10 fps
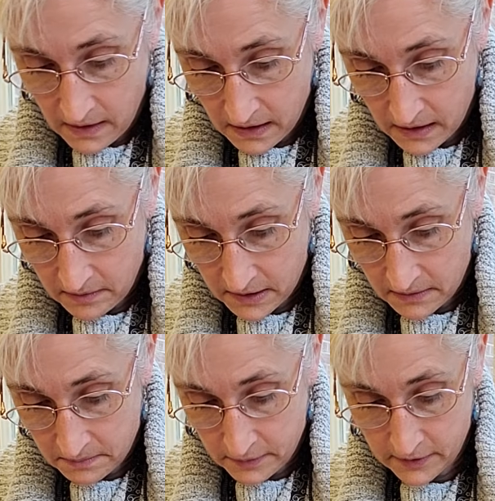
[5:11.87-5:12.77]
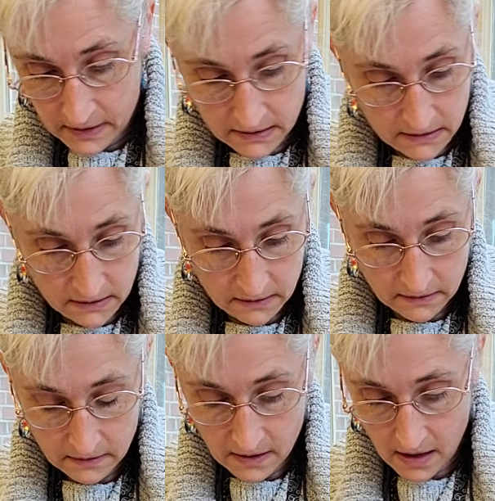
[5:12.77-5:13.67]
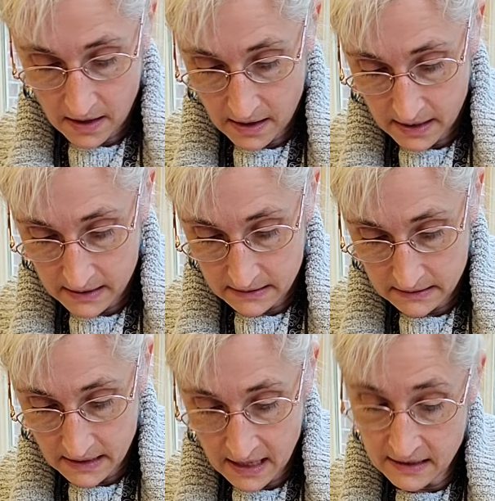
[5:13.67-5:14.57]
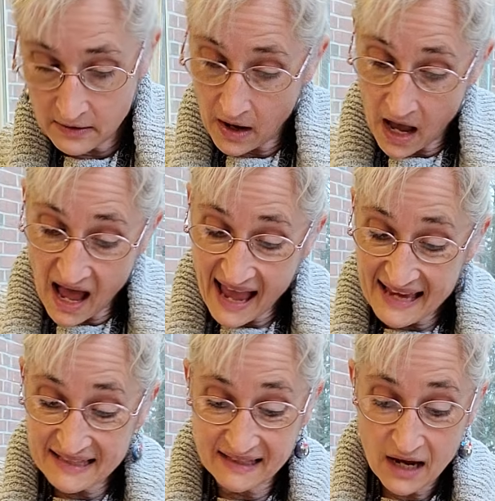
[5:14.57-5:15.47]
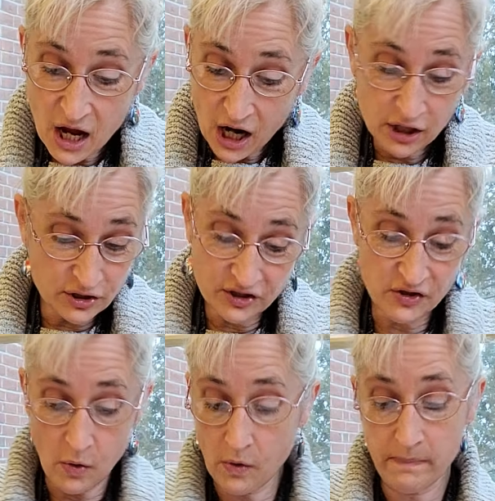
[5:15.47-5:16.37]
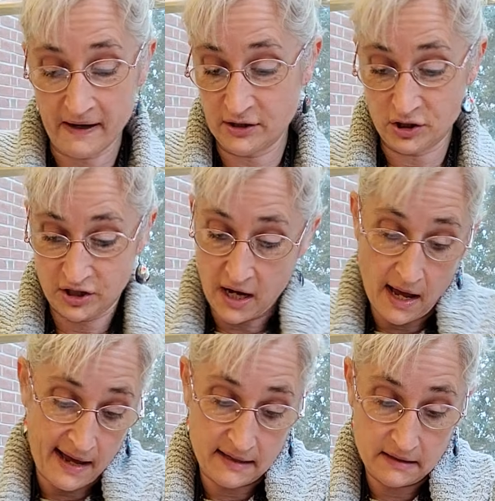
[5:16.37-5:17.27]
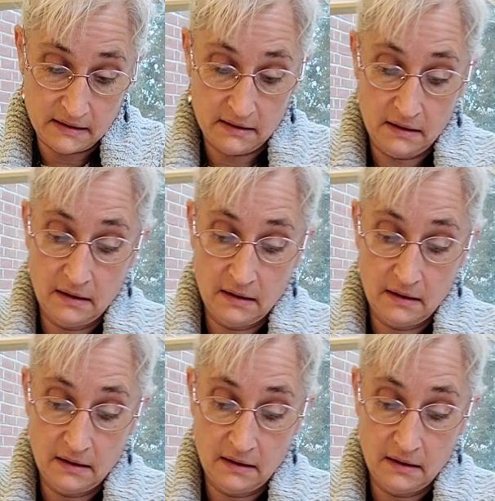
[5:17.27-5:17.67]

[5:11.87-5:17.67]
I'm gonna put eyes. And the eyes are just hole punched eyes.